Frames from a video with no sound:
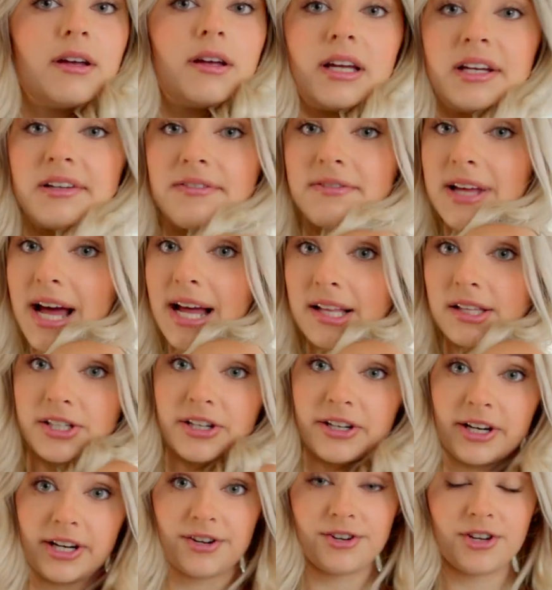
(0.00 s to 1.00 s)
if that's
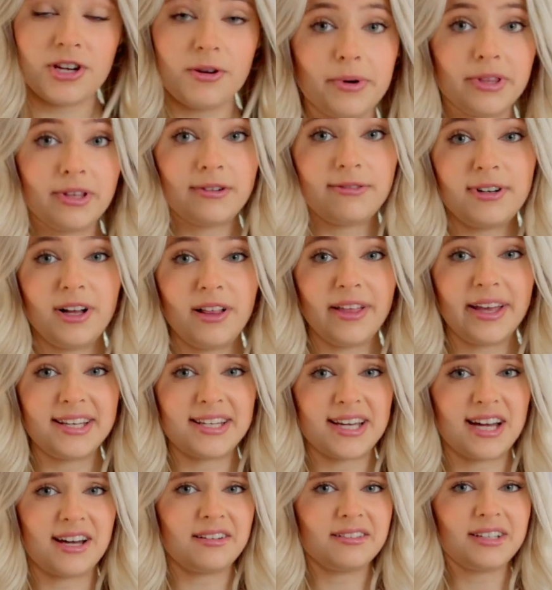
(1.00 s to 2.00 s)
your issue with it falling
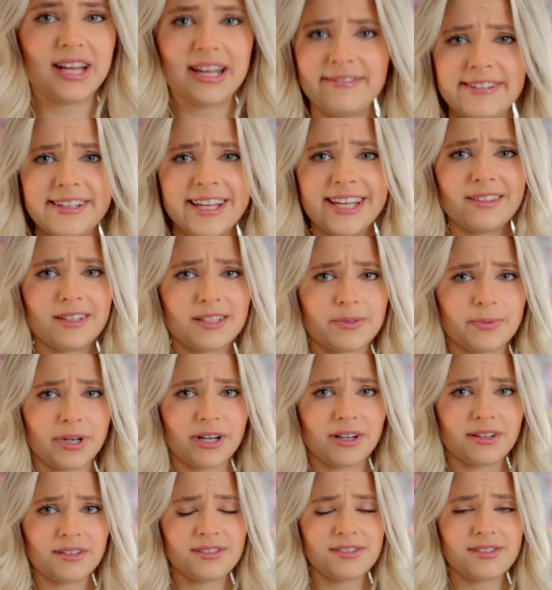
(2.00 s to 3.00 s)
down, I feel like this
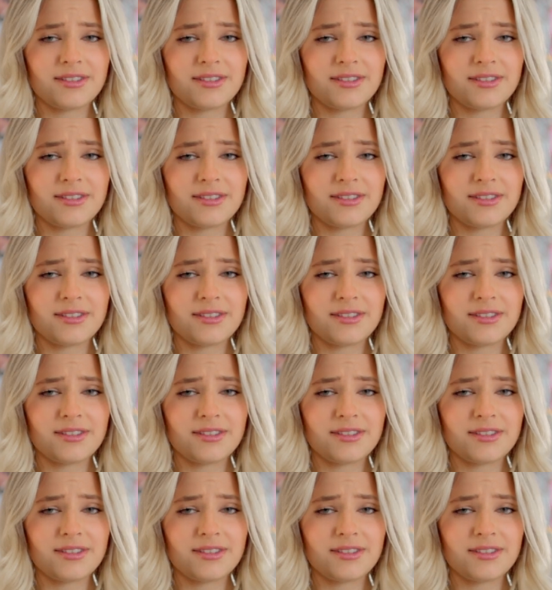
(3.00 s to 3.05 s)
works.